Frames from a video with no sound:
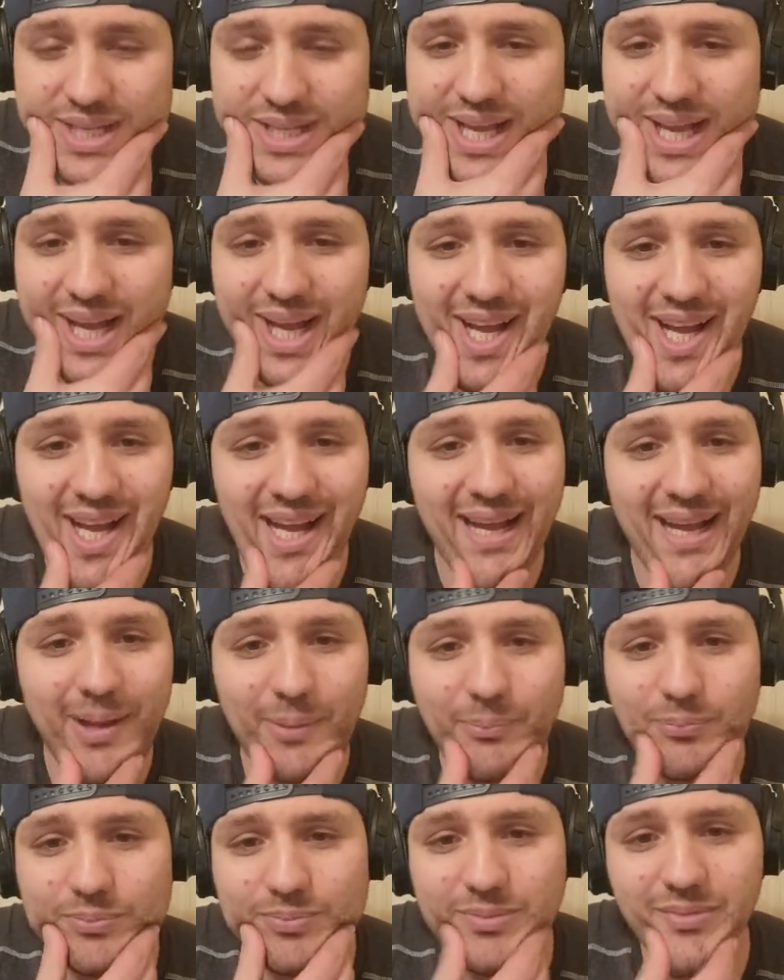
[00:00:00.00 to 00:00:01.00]

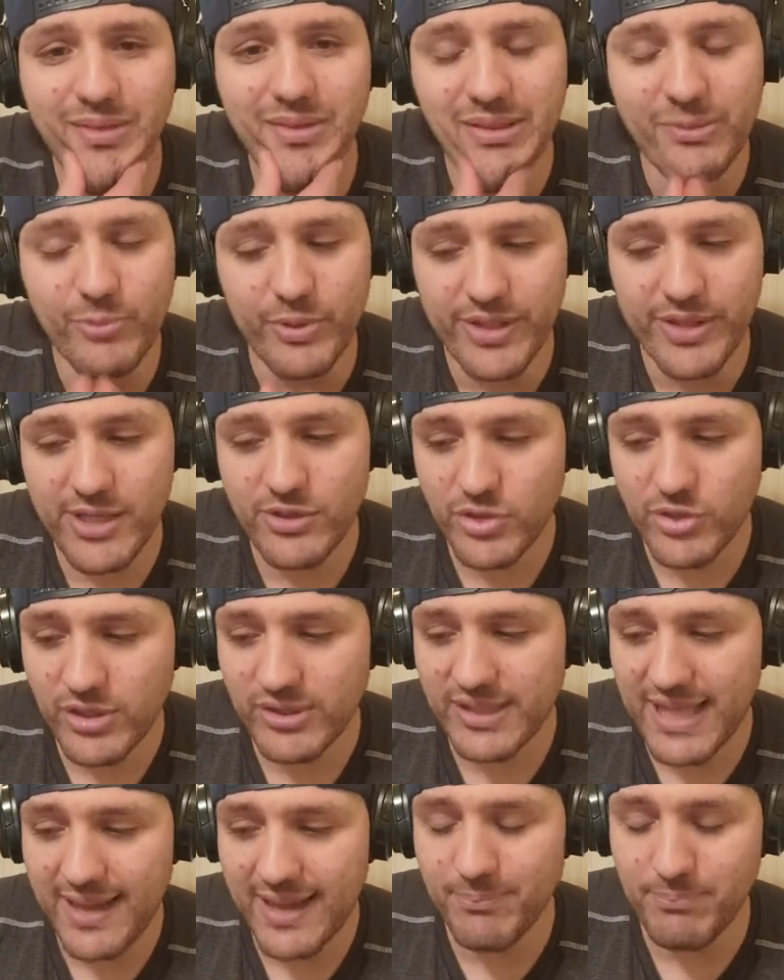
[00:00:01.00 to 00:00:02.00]
Uh, when they
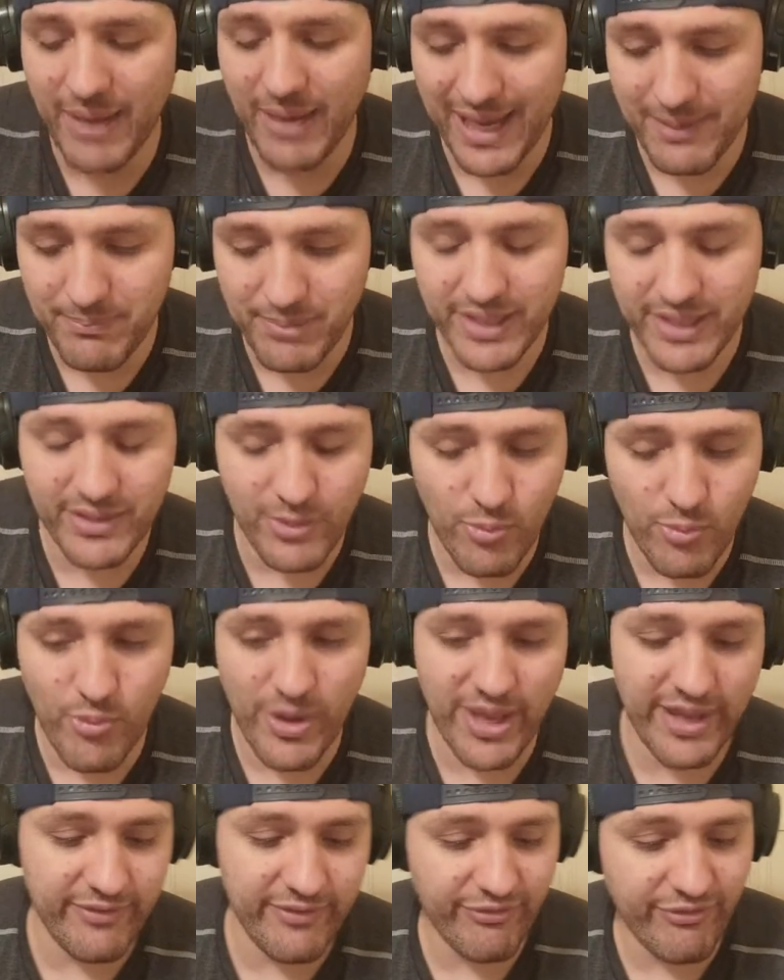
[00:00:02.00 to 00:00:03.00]
took that buy button
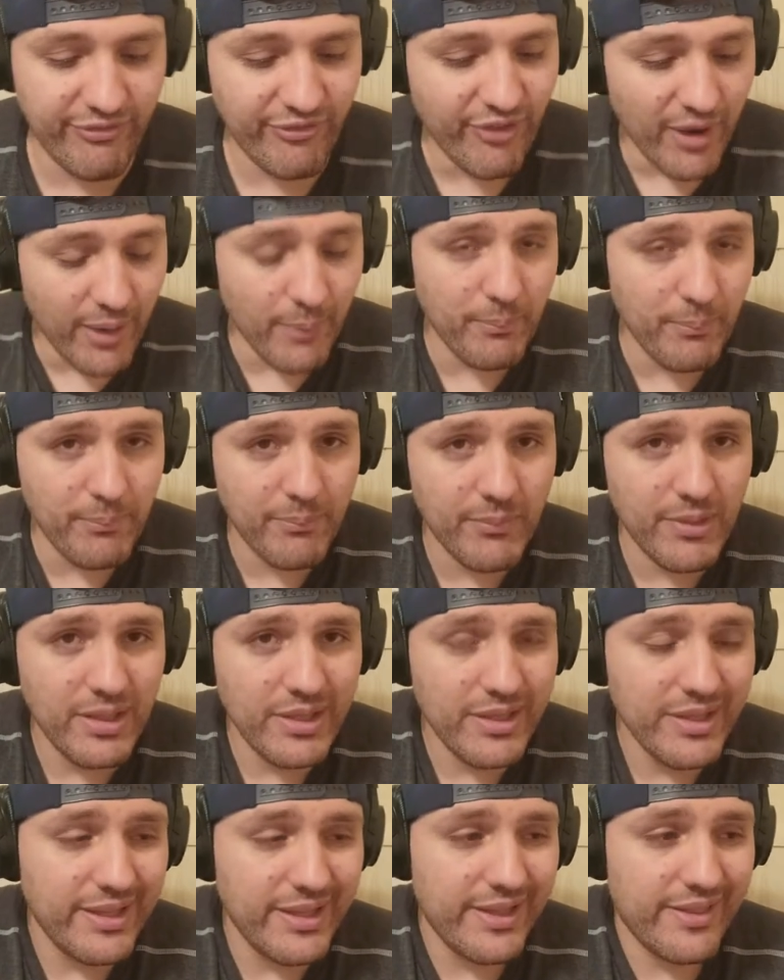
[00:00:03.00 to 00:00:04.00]
away from
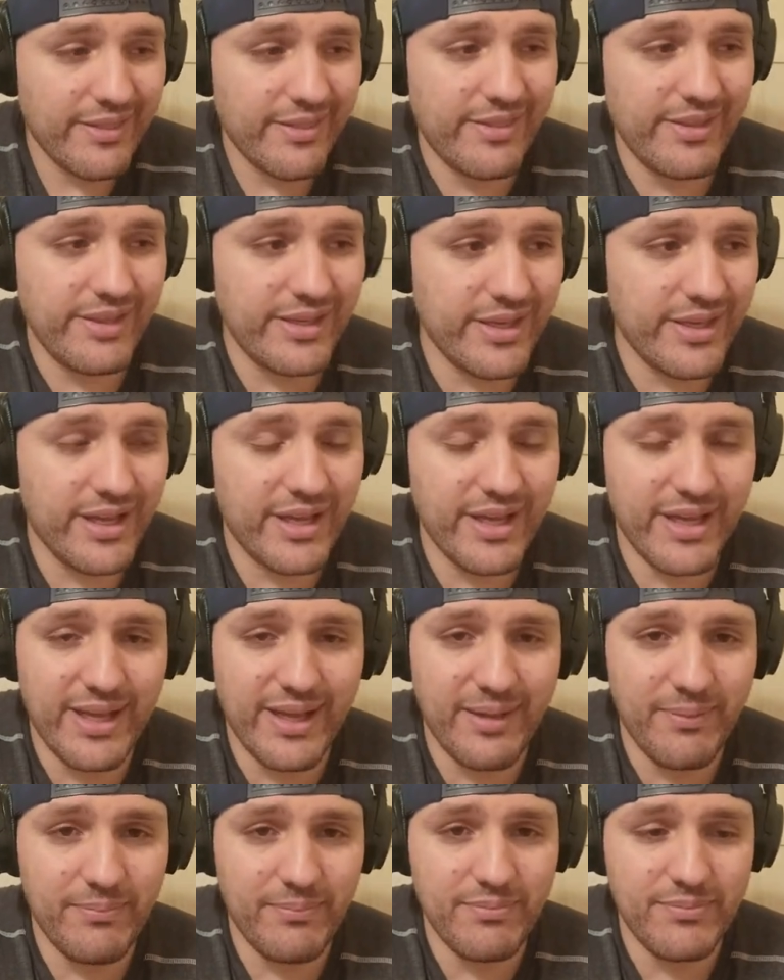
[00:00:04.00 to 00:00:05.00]
the
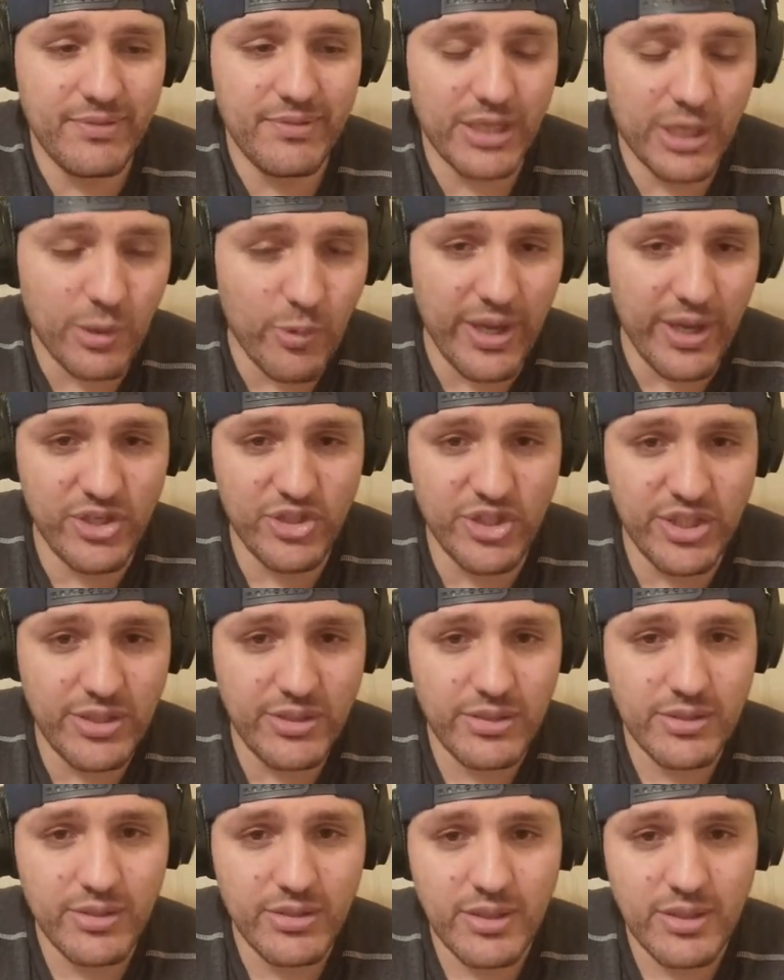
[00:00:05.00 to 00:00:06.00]
uh, equation,